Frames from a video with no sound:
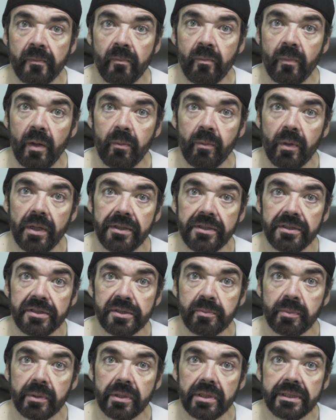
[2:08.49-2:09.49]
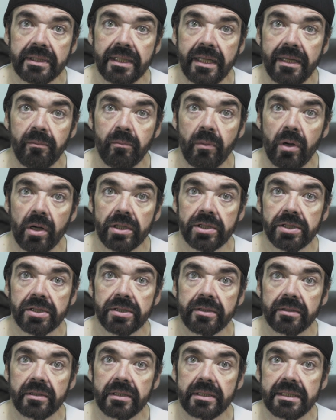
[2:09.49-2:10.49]
my mother's birthday, March
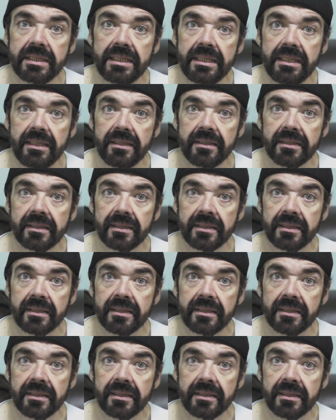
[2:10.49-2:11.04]
13th,